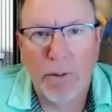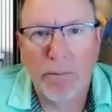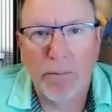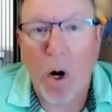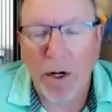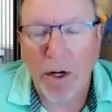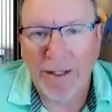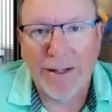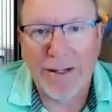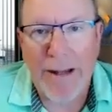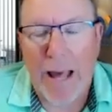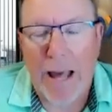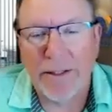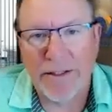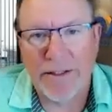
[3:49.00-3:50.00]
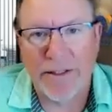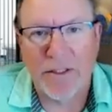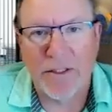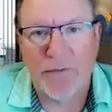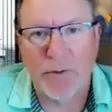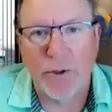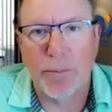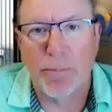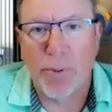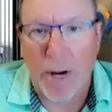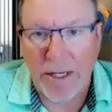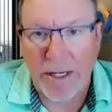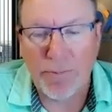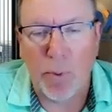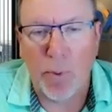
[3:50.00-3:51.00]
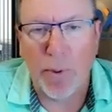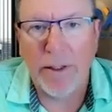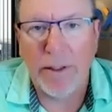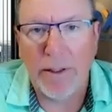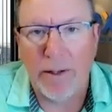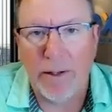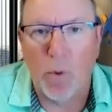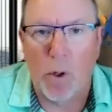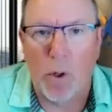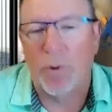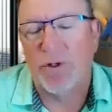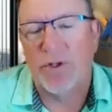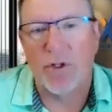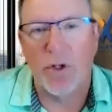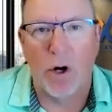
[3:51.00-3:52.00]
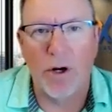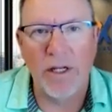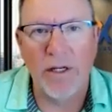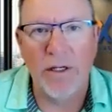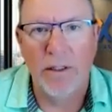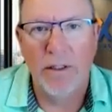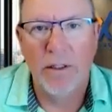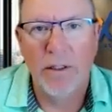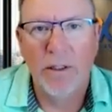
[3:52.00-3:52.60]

market analysis for your price point and where we're starting.